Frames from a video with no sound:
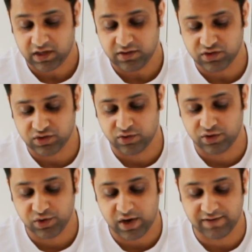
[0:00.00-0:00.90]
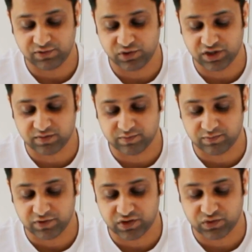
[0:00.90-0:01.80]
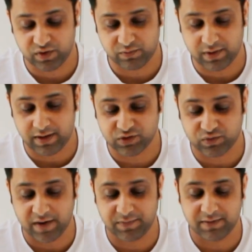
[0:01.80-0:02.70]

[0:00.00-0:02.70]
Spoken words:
so you have to just swipe